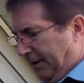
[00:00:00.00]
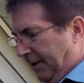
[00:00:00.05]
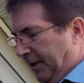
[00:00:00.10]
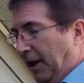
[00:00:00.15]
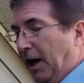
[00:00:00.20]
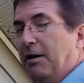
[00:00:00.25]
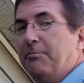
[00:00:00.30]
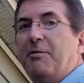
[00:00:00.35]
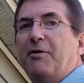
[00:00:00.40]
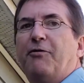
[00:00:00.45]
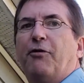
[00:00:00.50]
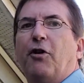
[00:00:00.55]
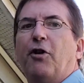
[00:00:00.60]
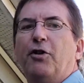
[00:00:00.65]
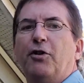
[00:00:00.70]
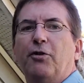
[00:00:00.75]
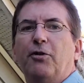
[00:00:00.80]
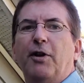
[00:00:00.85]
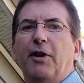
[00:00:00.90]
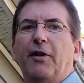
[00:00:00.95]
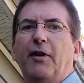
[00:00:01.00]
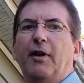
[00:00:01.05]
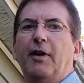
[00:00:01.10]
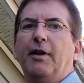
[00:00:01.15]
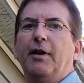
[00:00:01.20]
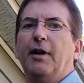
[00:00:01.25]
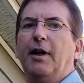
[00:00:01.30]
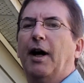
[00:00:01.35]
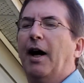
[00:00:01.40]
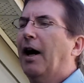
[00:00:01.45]
And before I do
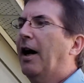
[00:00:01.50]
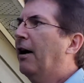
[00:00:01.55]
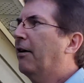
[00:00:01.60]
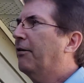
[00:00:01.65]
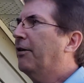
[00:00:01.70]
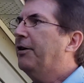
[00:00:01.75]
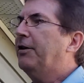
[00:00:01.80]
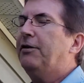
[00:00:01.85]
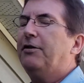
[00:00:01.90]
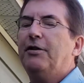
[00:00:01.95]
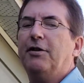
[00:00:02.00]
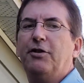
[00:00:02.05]
anything, I already